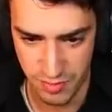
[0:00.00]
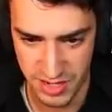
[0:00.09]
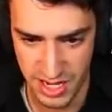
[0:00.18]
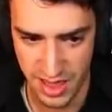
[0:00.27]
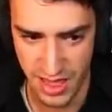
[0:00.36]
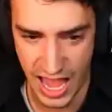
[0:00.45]
would
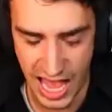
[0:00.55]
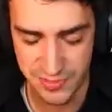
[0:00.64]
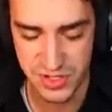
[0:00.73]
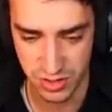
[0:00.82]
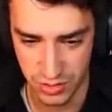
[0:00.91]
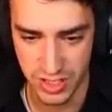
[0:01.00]
be
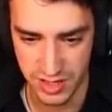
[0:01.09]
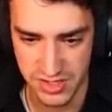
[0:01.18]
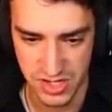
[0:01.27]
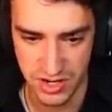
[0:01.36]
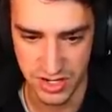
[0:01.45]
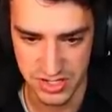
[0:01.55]
absolutely the
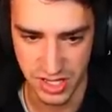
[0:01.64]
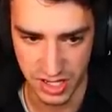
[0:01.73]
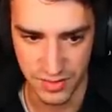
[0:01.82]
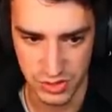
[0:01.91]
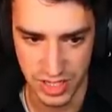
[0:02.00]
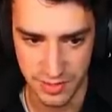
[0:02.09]
scariest thing of all